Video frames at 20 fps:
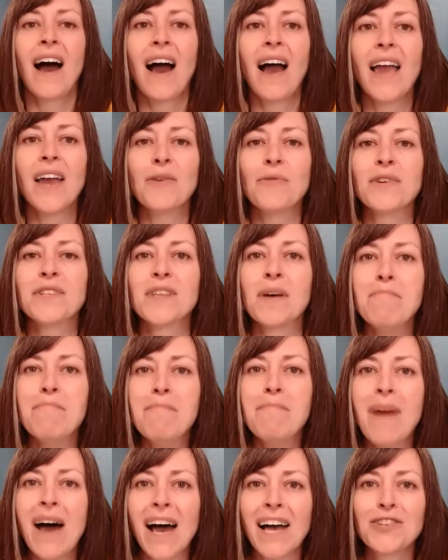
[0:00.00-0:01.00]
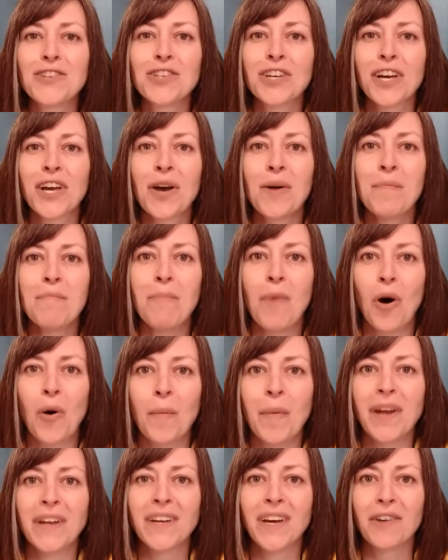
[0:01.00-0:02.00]
It was a magic
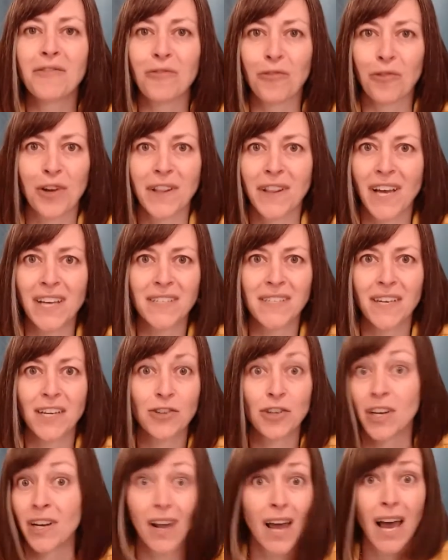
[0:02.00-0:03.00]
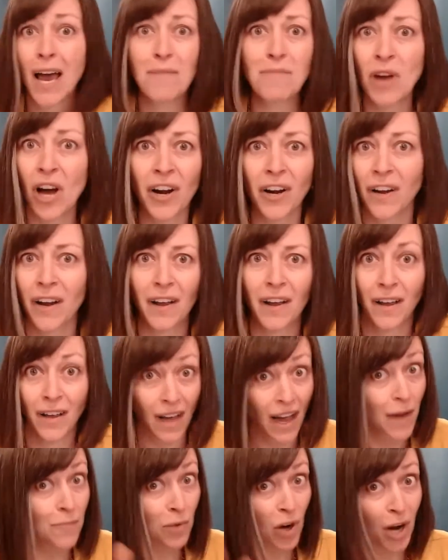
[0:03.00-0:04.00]
moment of realization.
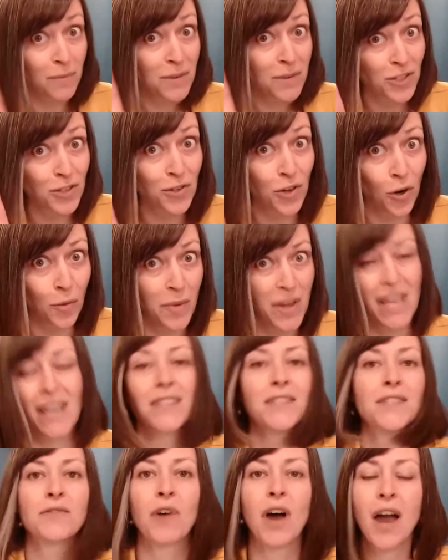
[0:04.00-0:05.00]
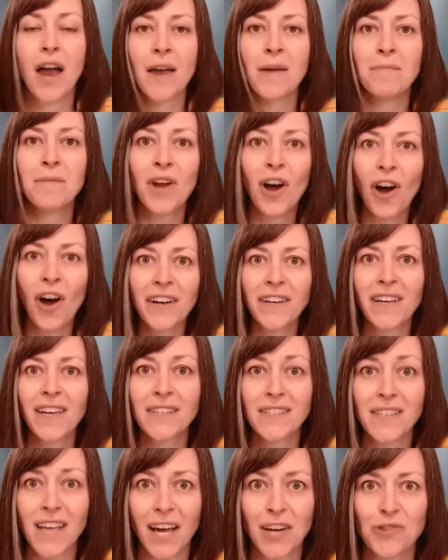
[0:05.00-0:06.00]
I promised you no BS, so I am not
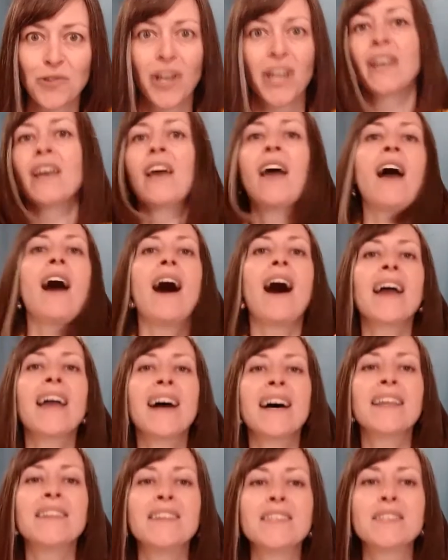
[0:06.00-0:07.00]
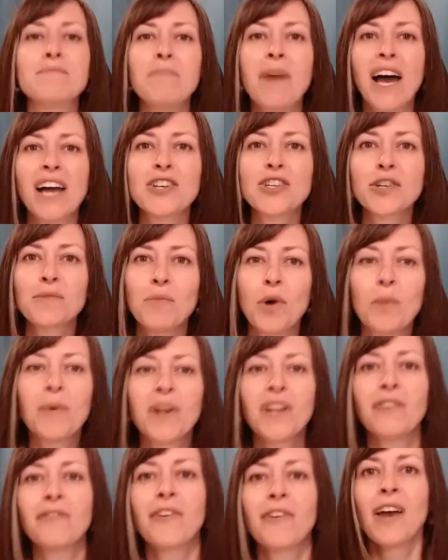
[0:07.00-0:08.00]
exaggerating. I had this magic
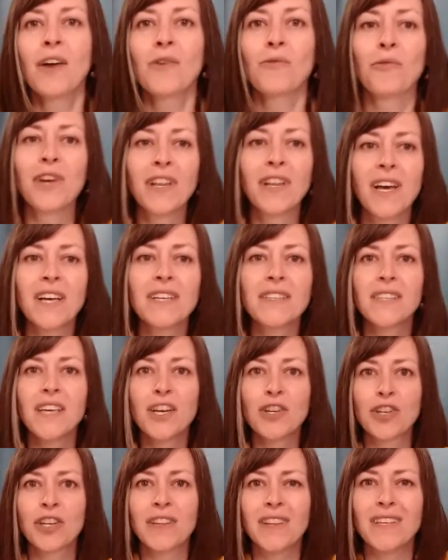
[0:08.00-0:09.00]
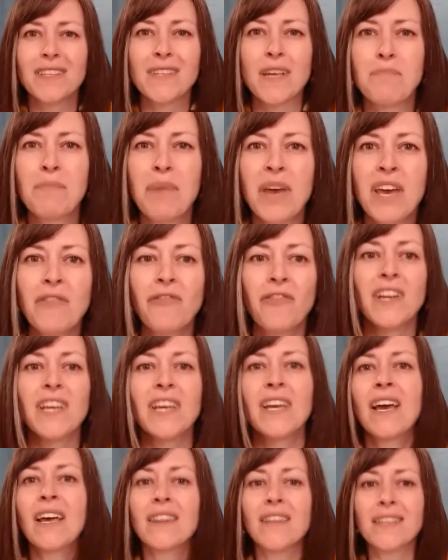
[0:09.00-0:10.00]
moment of realization, this
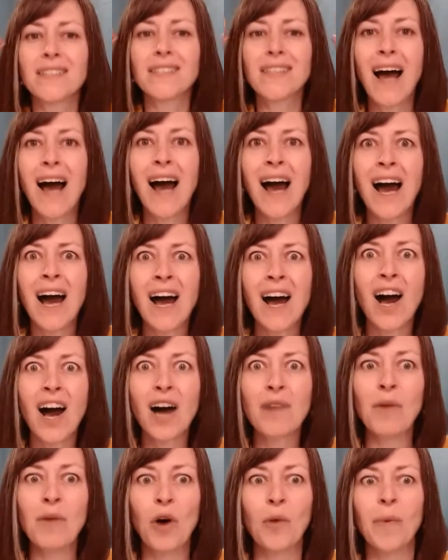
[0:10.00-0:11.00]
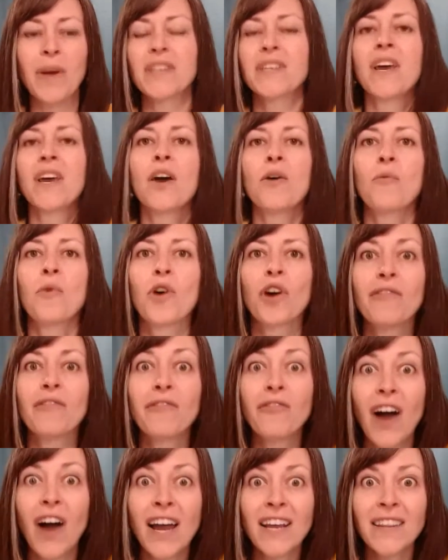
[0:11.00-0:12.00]
epiphany, this aha moment where I
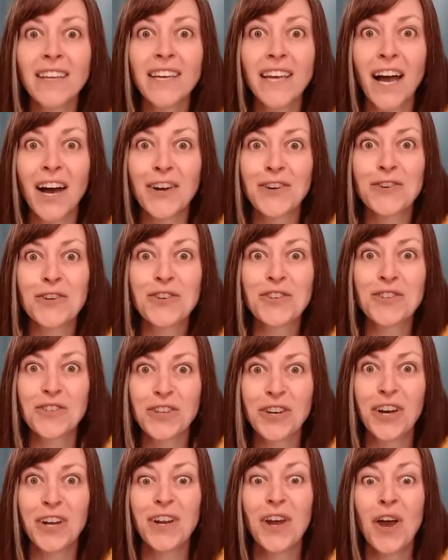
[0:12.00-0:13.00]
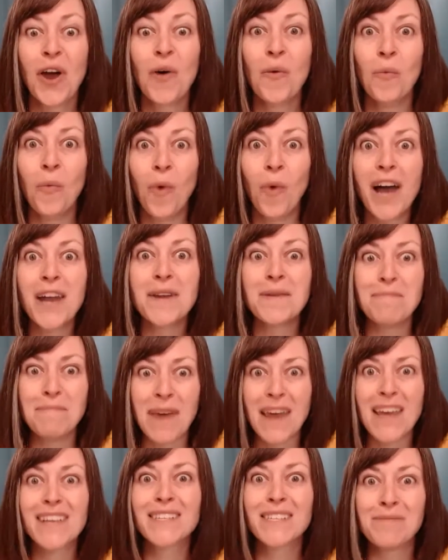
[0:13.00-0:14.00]
finally understood what
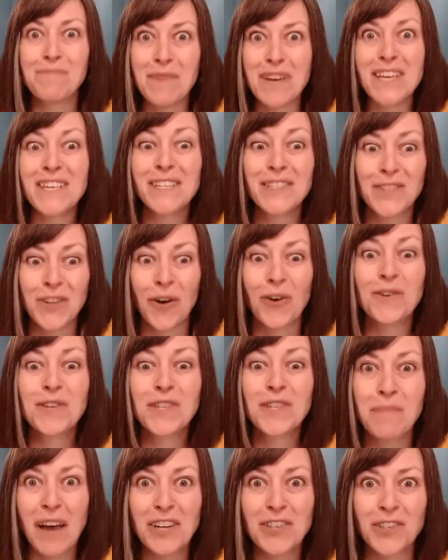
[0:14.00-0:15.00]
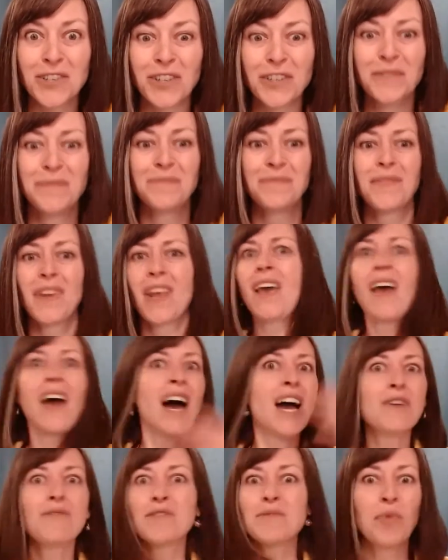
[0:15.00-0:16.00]
makes me so special.
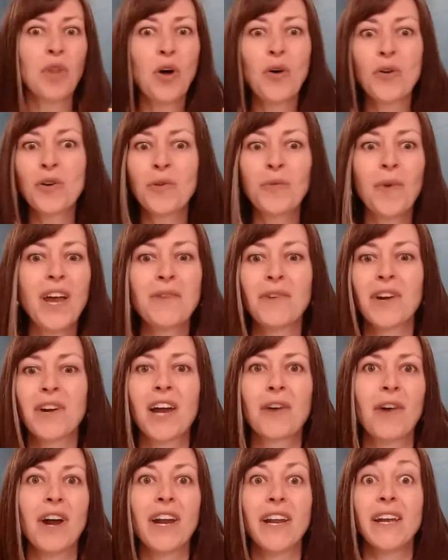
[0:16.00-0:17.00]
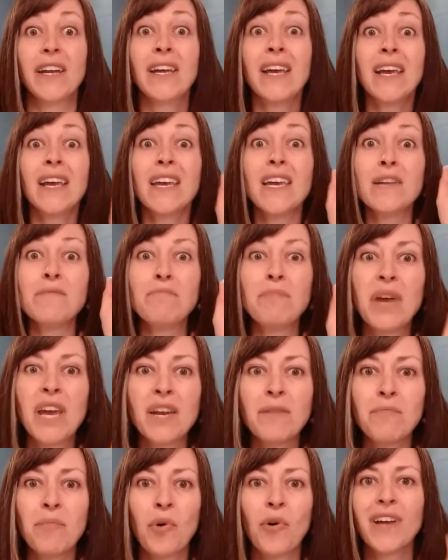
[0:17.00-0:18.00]
I was blown away when I read it. It
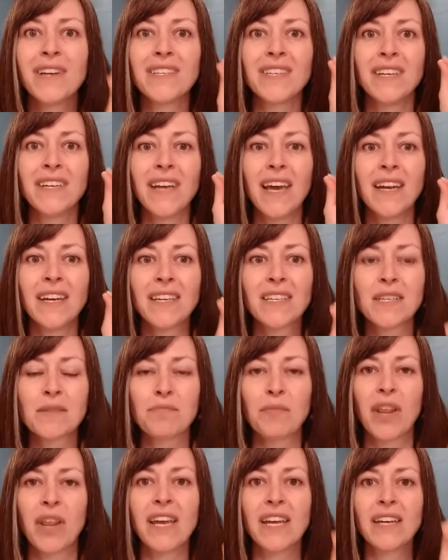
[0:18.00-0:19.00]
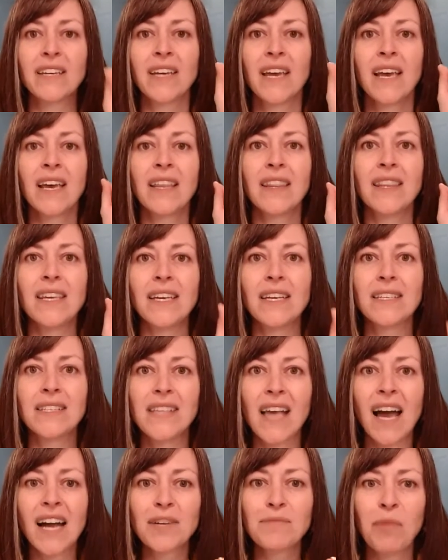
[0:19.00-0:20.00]
pinpointed and explained the
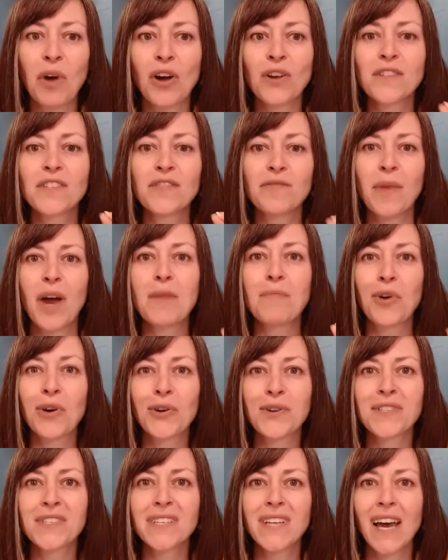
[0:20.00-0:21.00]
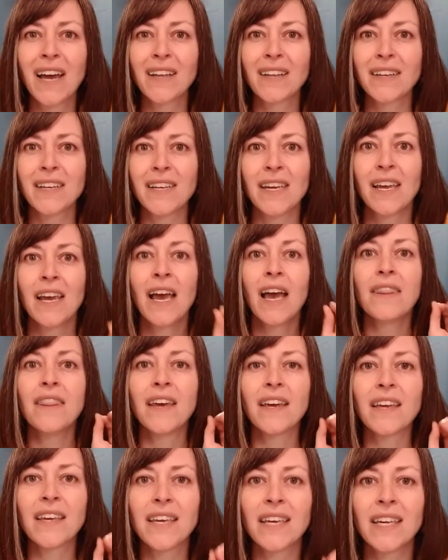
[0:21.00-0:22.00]
exact parts of my personality
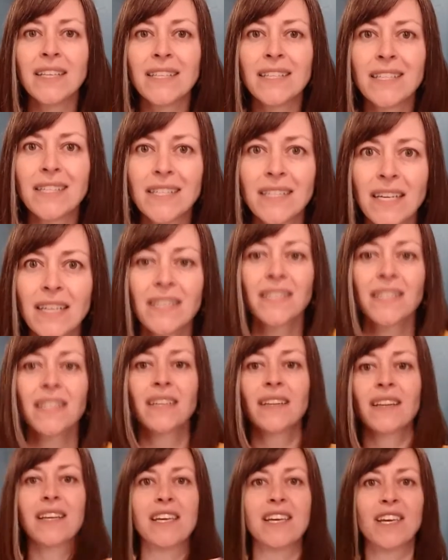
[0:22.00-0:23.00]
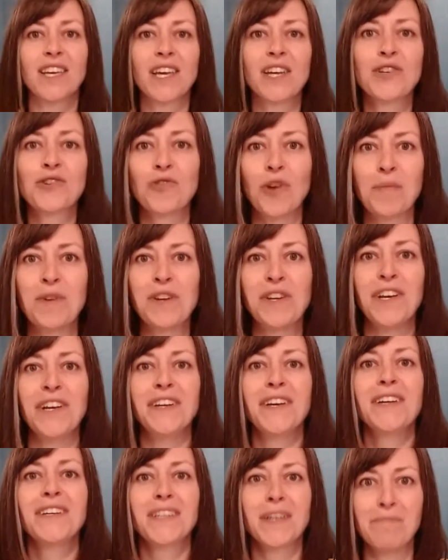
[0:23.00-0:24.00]
that consistently
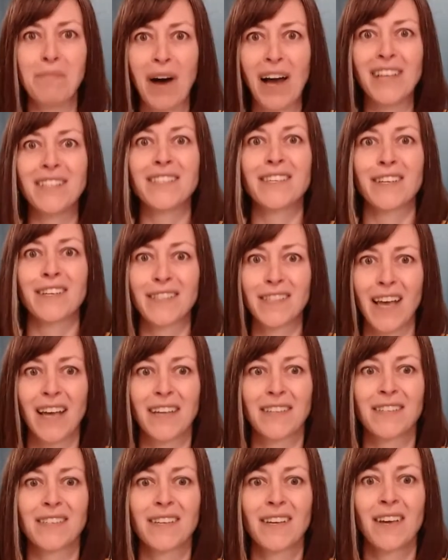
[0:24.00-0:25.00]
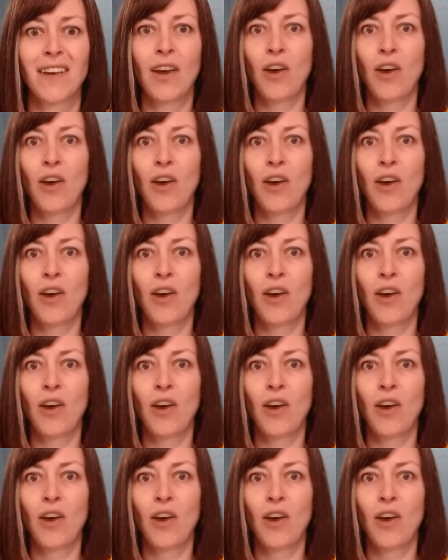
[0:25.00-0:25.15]
contributed to my success.